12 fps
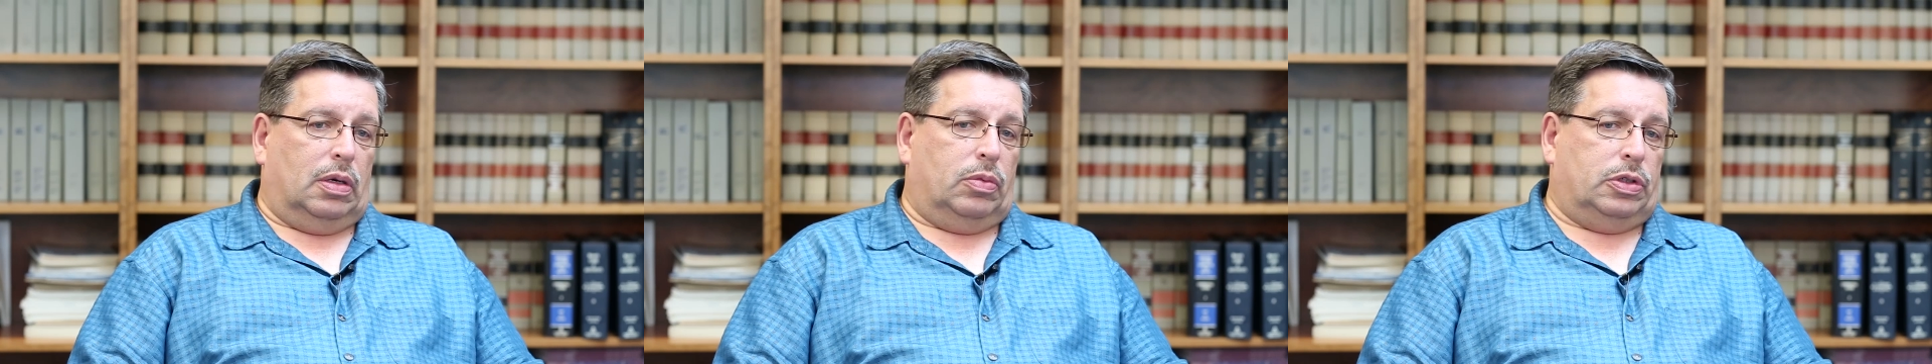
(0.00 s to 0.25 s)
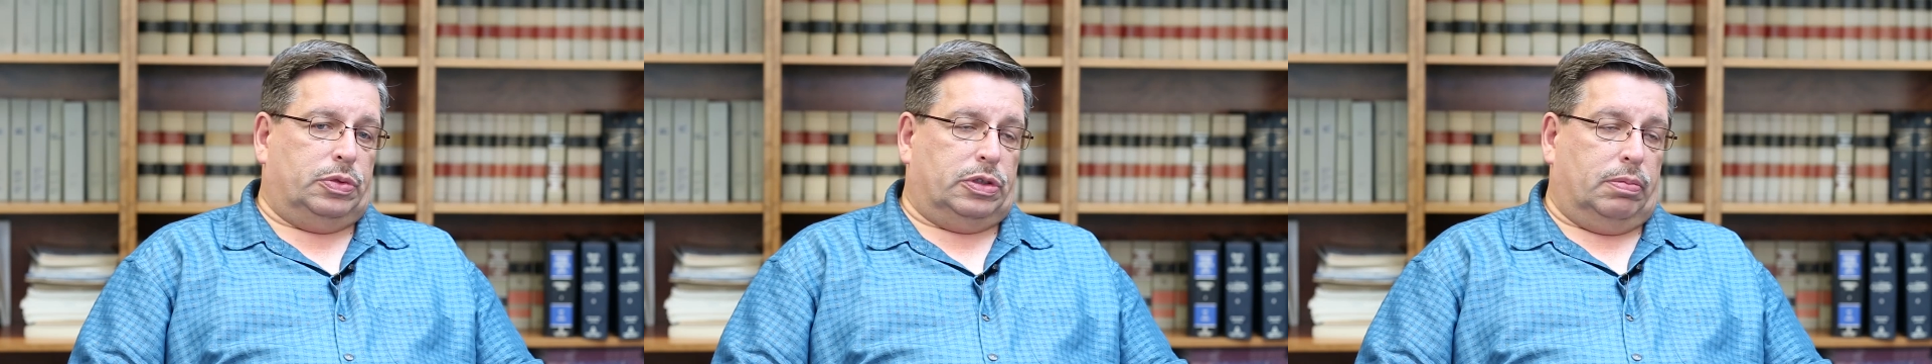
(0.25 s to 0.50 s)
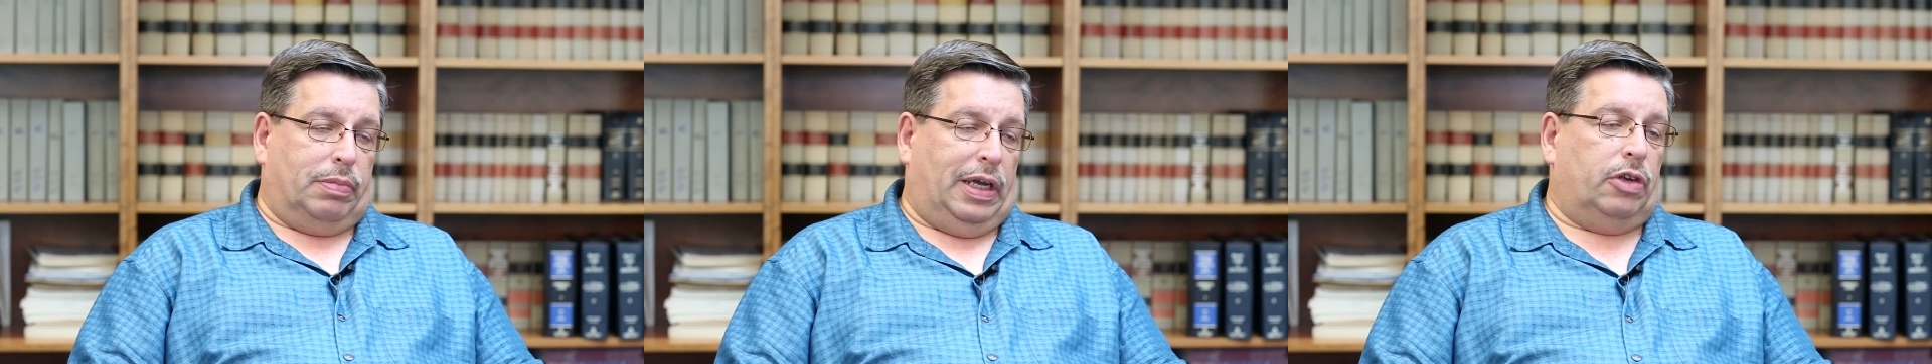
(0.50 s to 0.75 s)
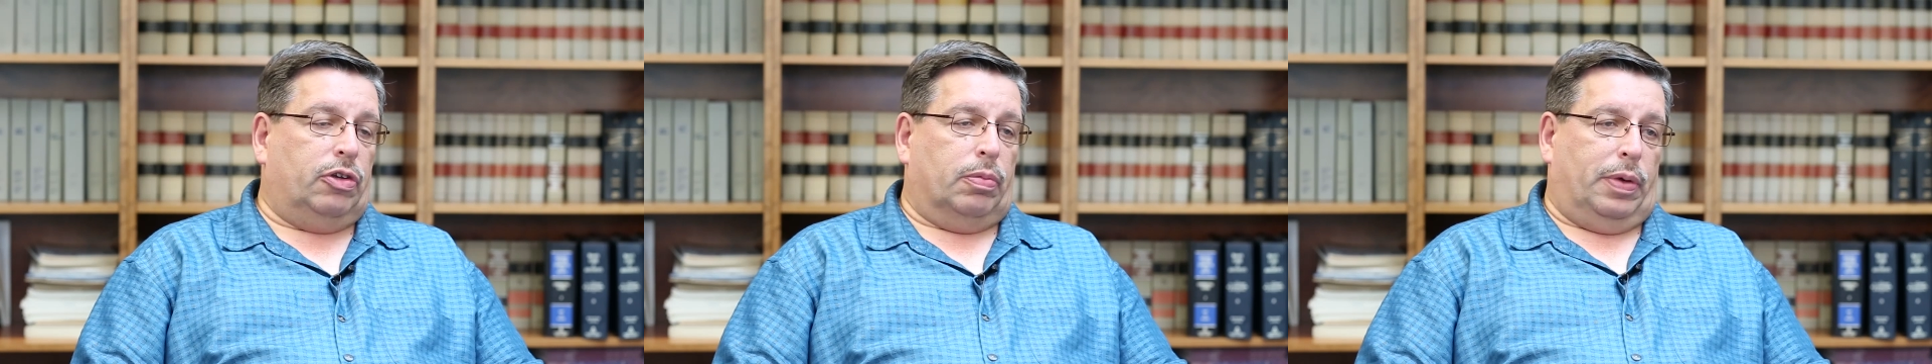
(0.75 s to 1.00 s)
which was a
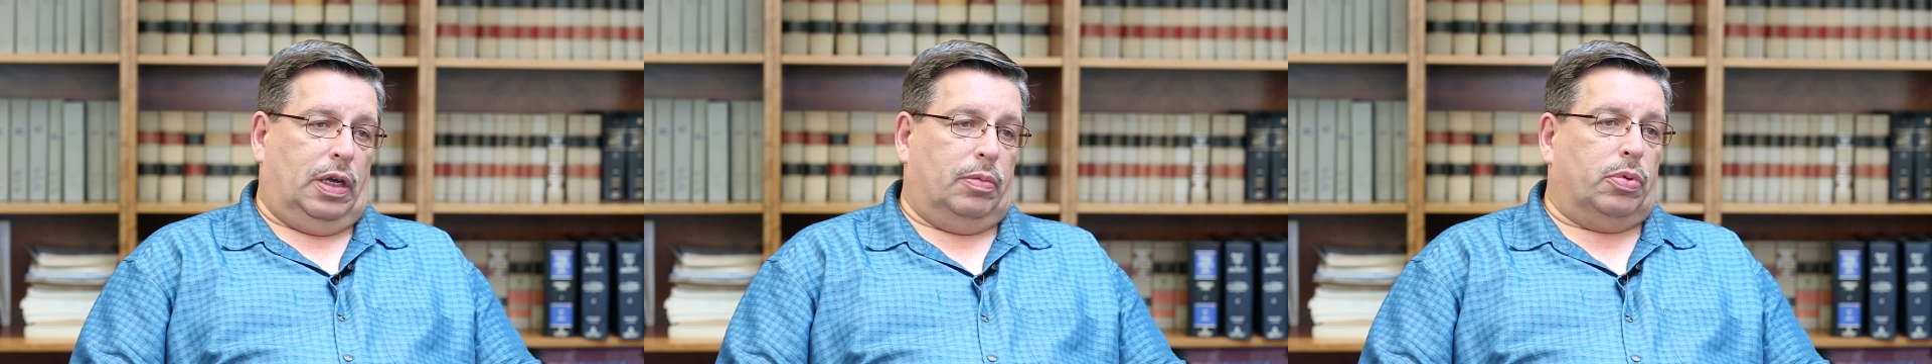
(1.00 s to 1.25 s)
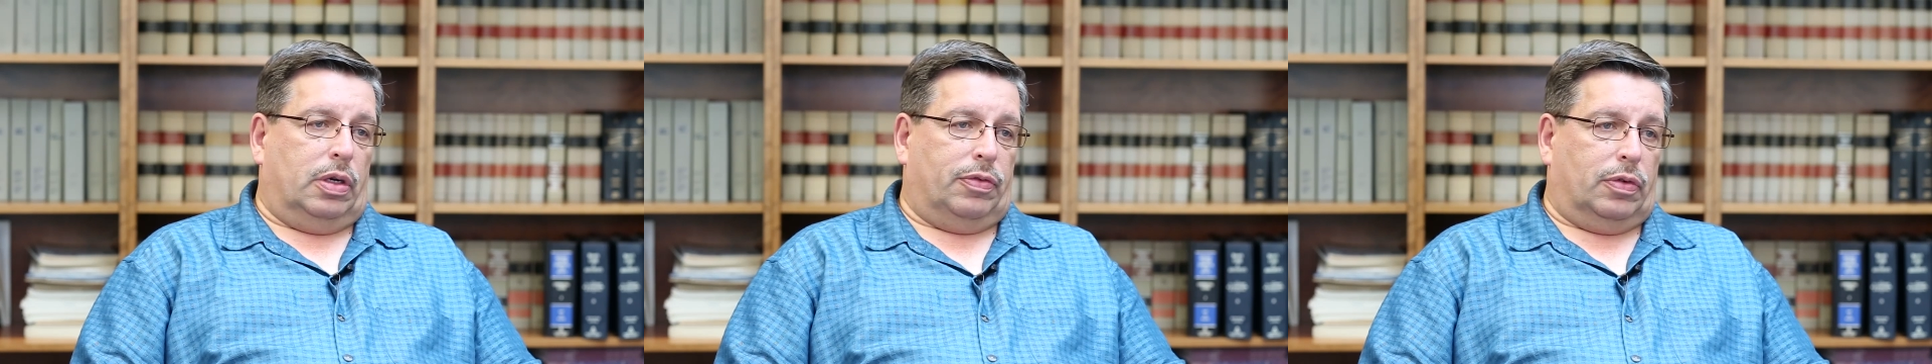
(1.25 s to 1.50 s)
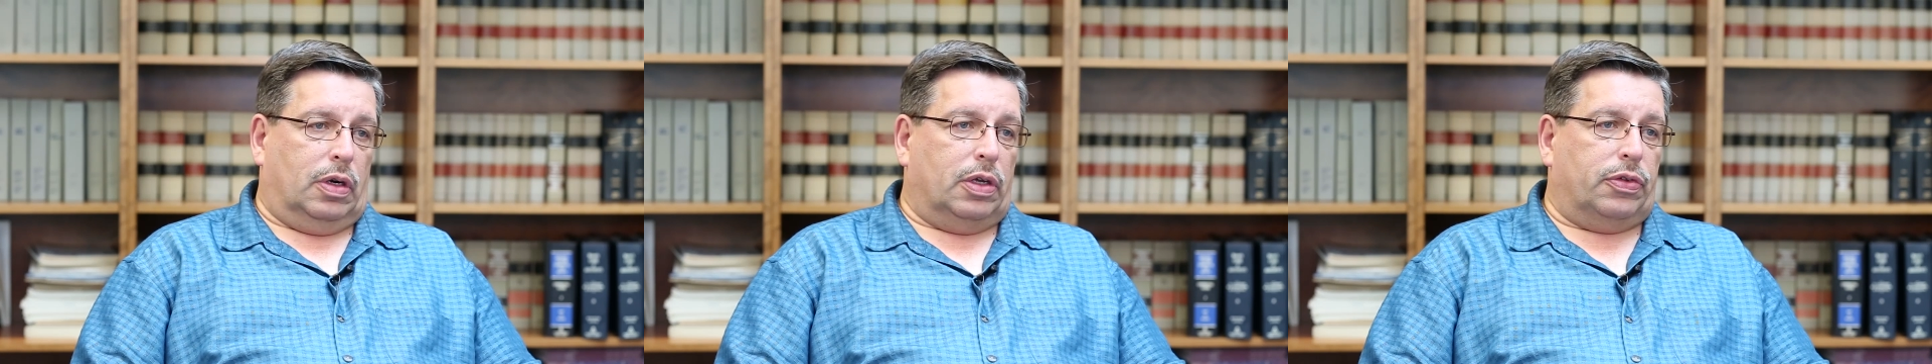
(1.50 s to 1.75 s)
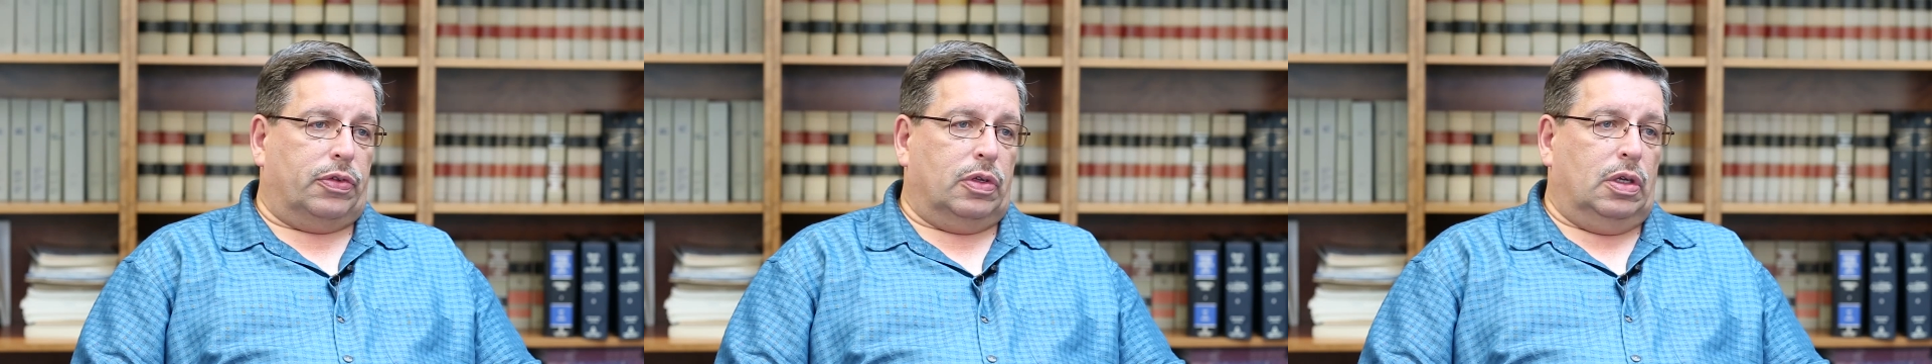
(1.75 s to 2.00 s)
major pain point for
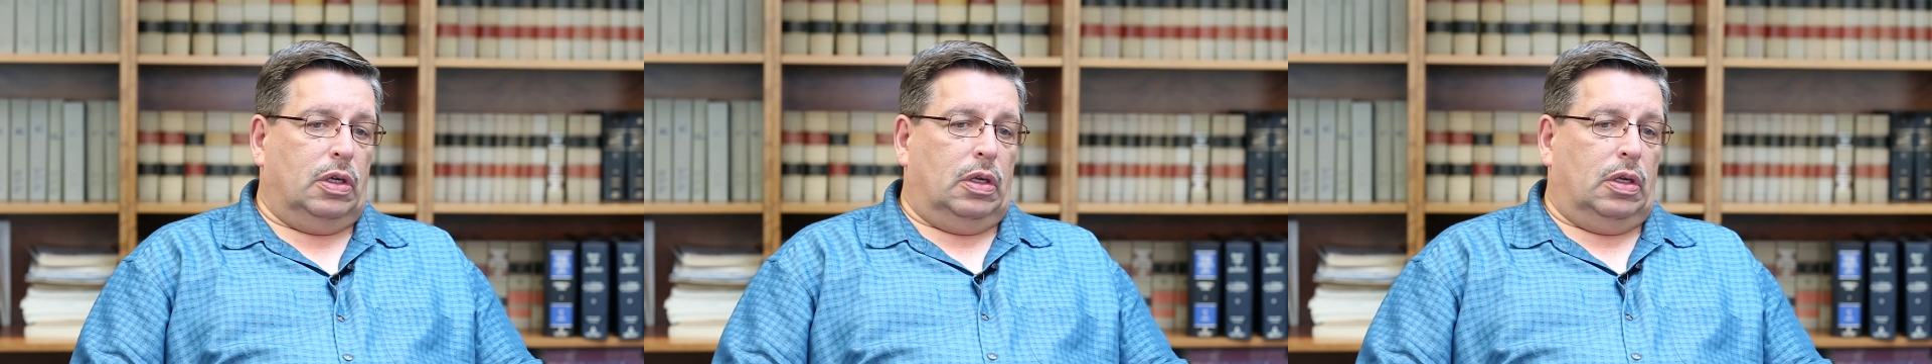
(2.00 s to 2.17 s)
us,